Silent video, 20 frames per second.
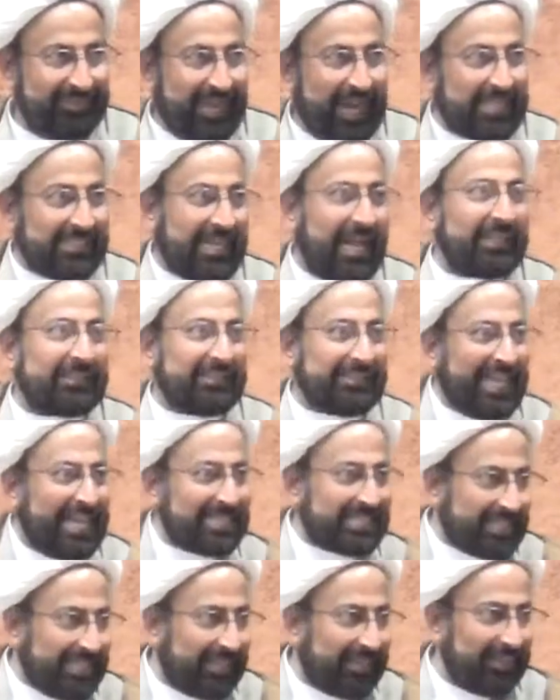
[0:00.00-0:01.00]
Hajjaj is
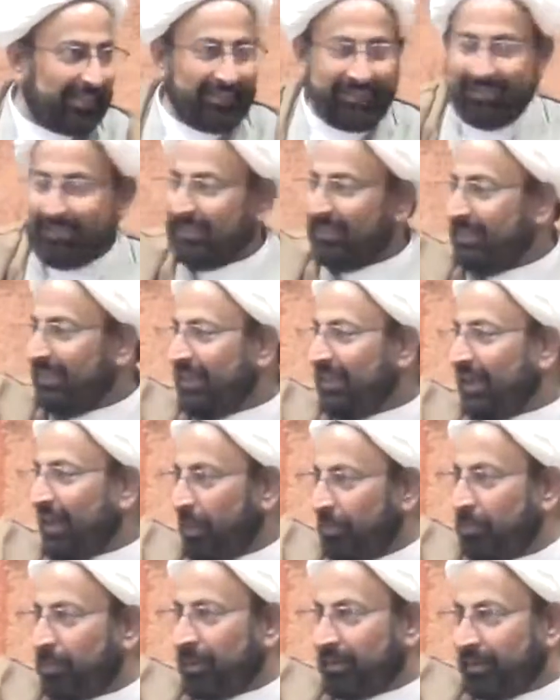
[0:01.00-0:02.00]
asking
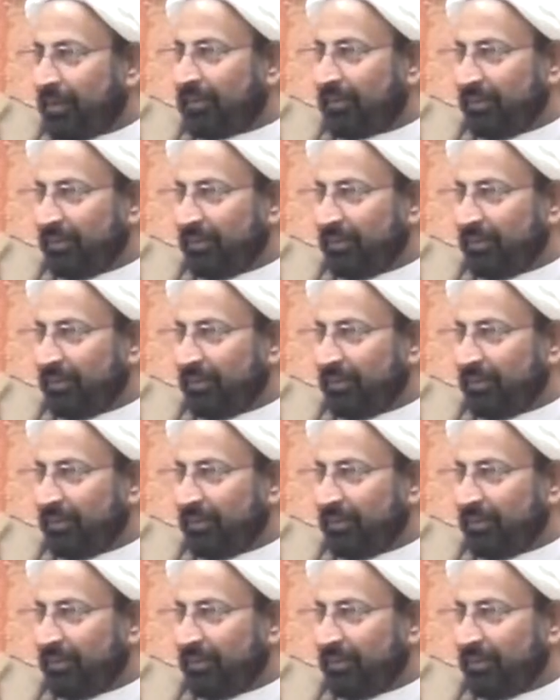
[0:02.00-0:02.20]
Qamar.